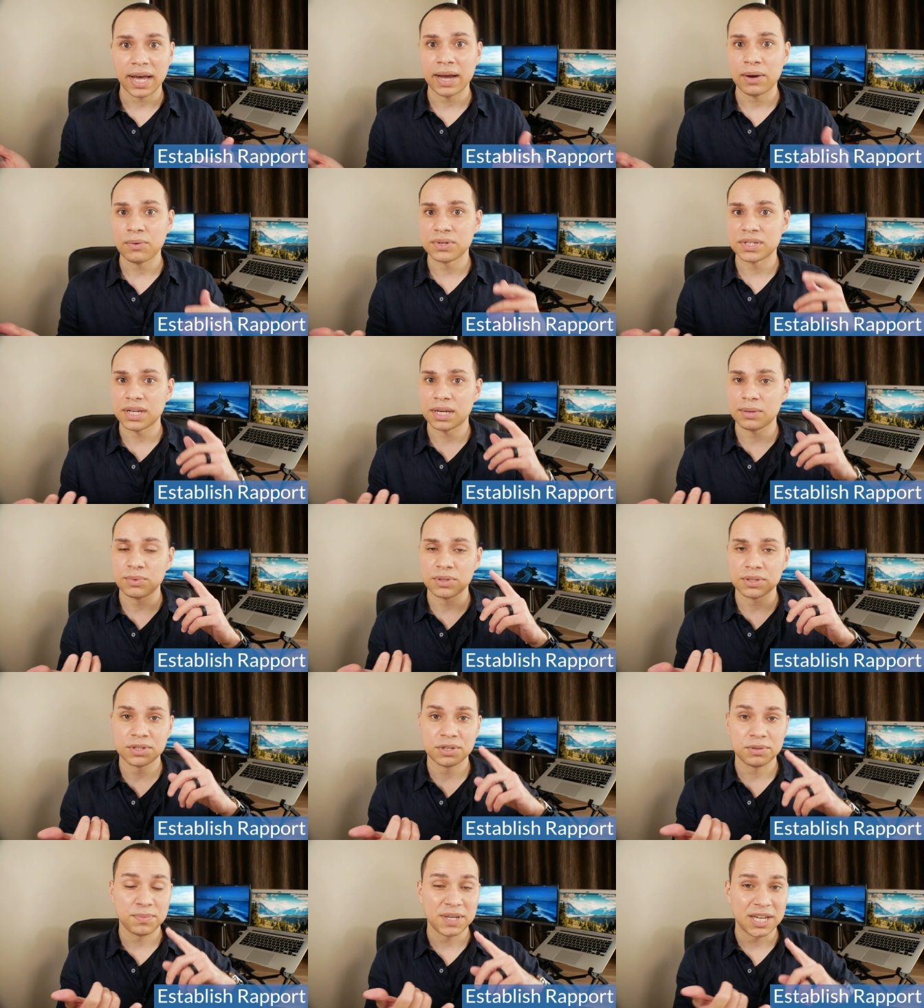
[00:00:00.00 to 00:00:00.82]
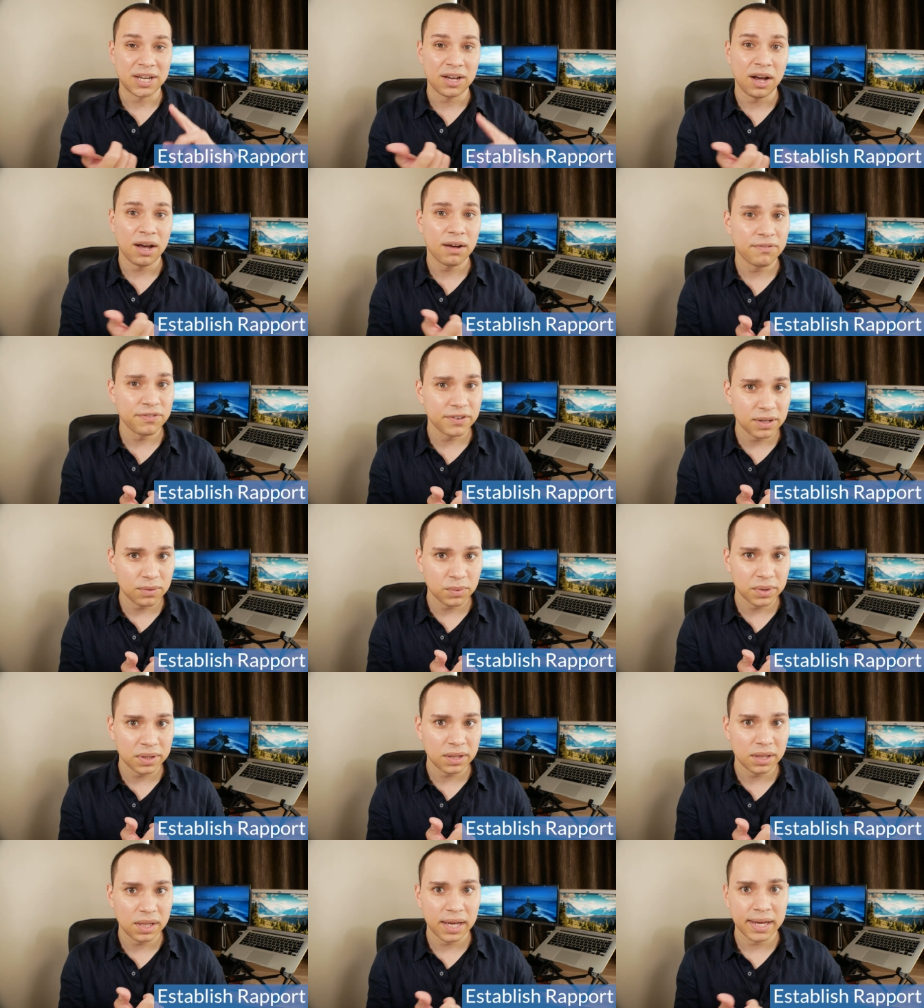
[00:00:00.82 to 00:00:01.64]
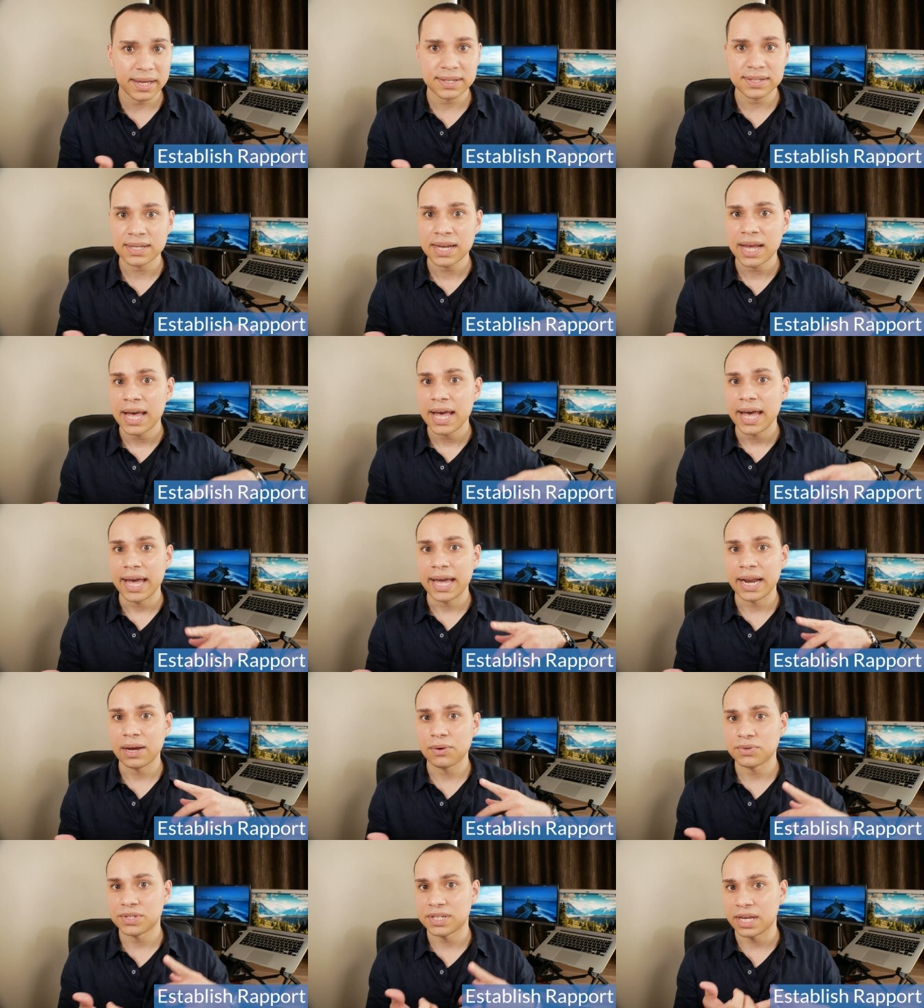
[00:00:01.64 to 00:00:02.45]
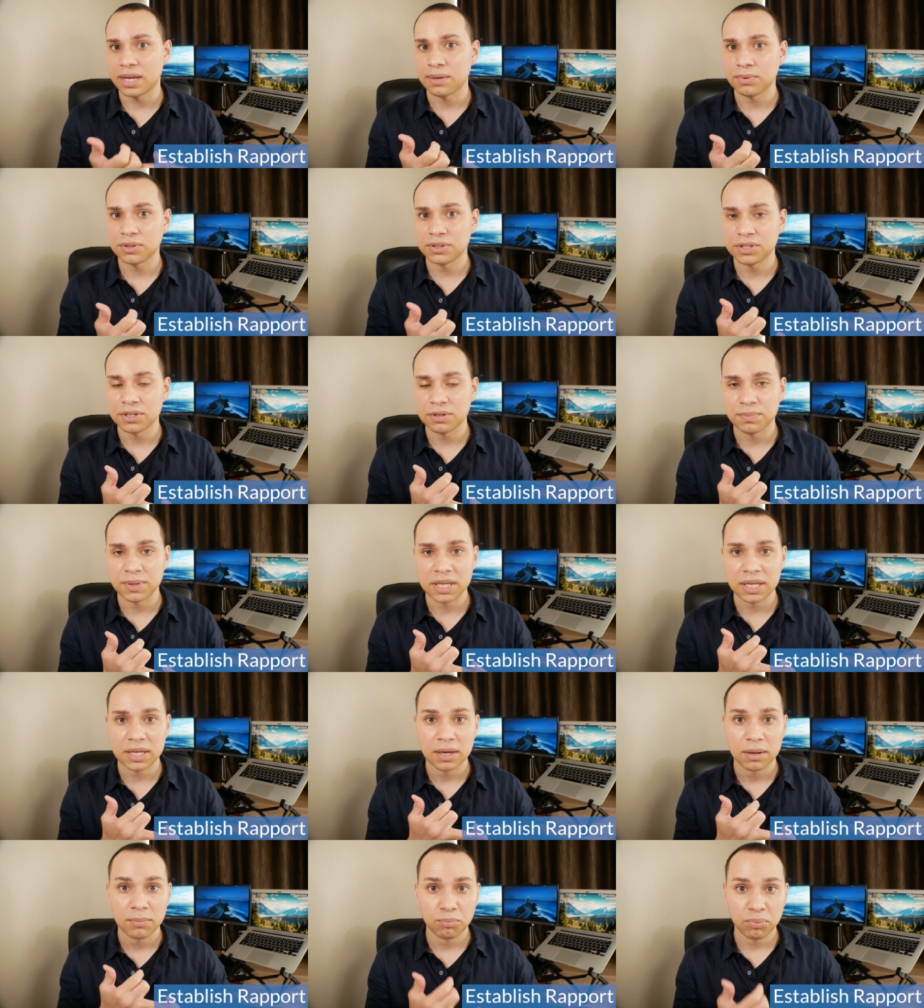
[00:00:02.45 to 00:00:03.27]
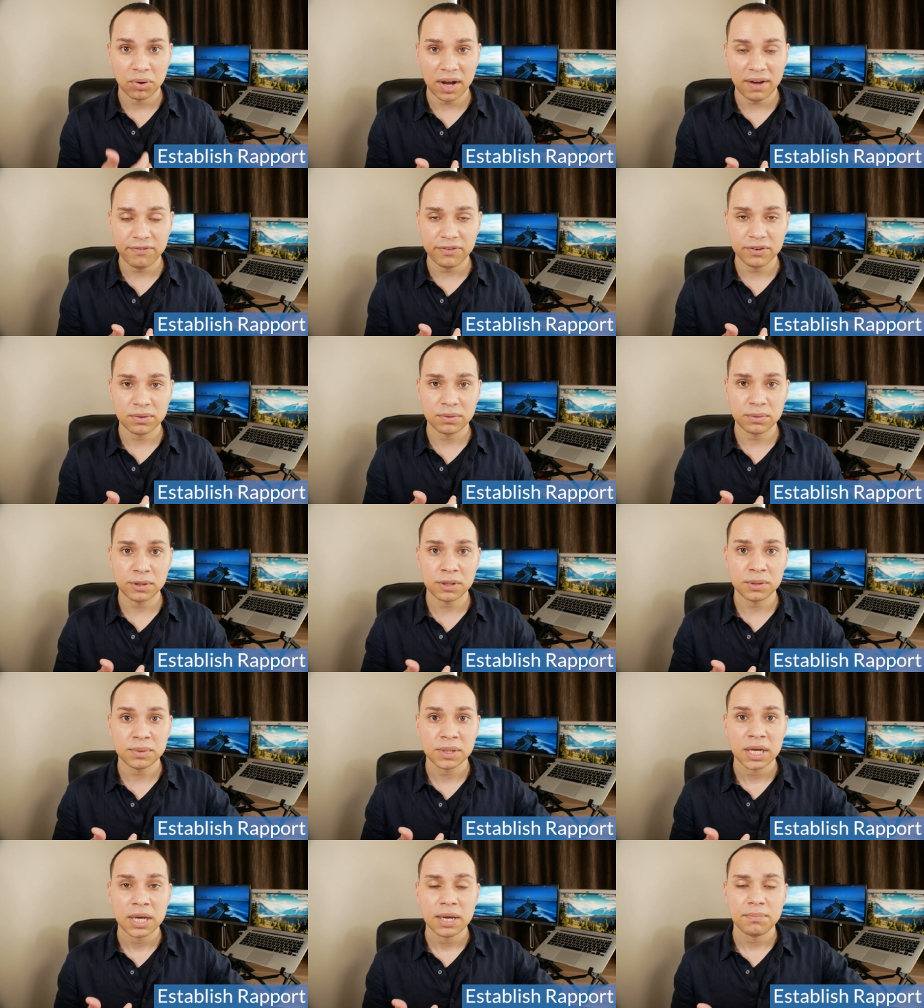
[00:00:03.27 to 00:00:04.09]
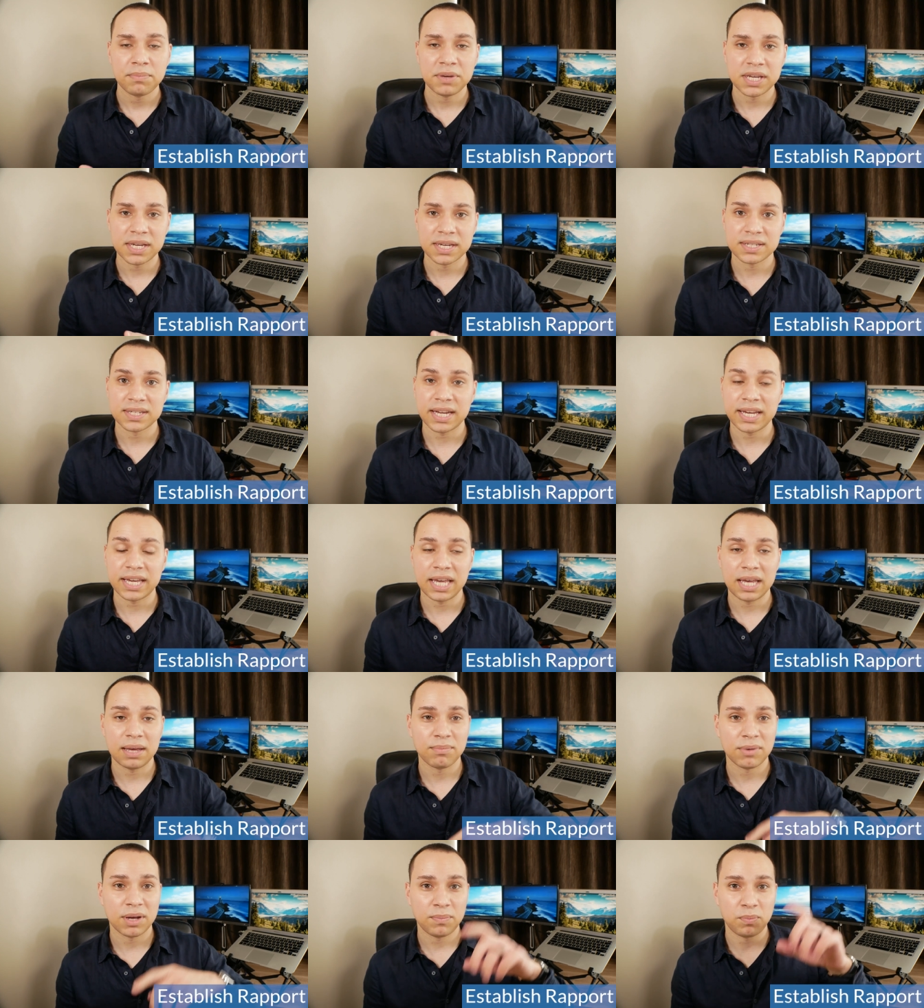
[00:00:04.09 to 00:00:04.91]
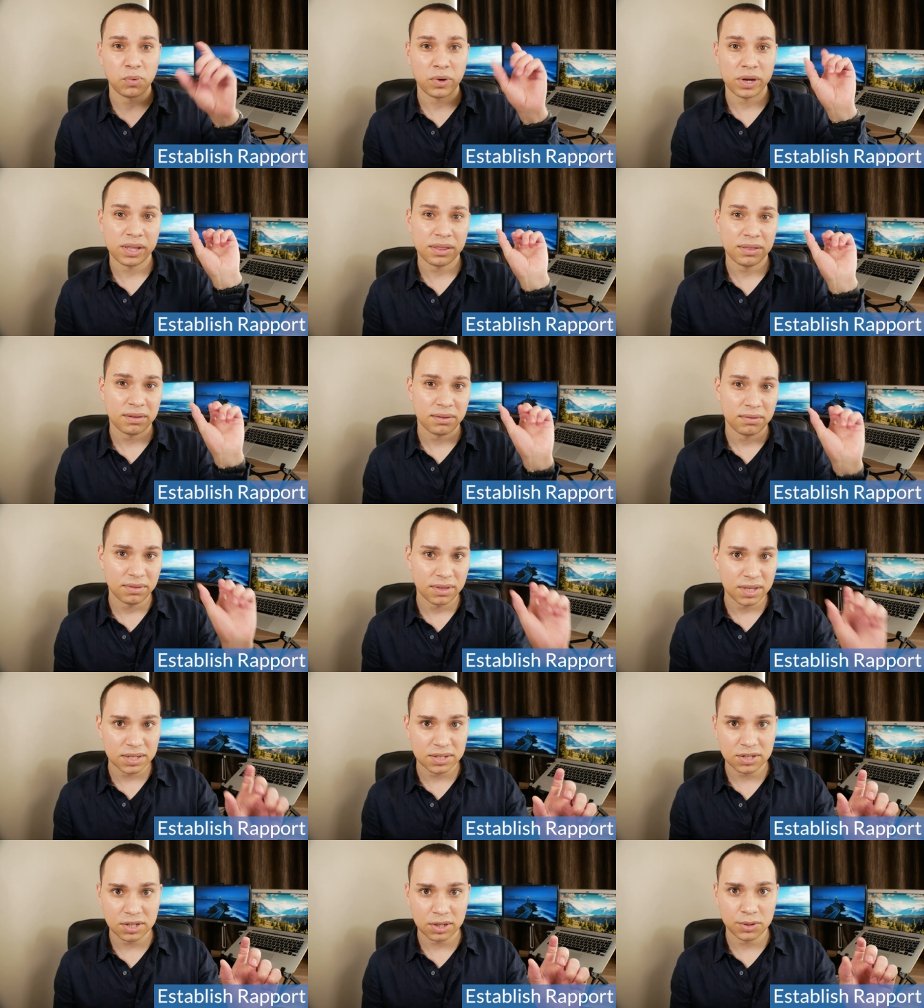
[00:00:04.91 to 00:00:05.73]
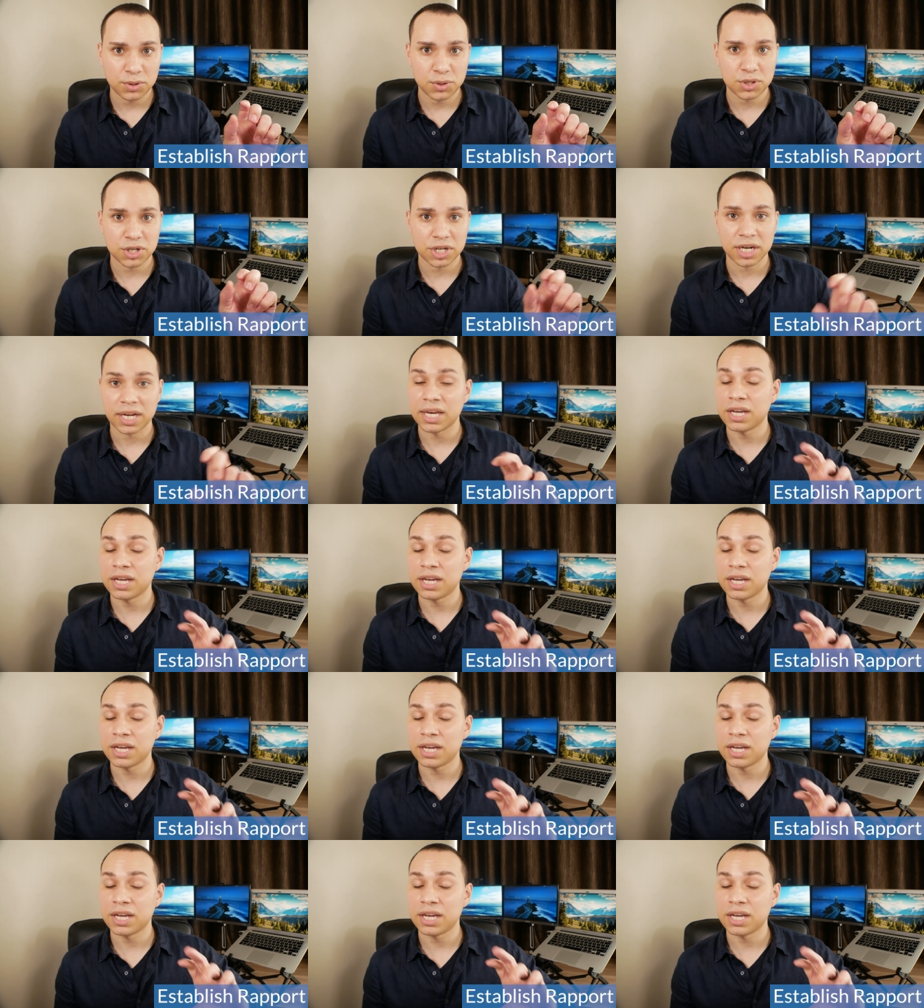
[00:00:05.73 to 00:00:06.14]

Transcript: I was able to be confident with clients and I was able to be profitable because I came up with this solution.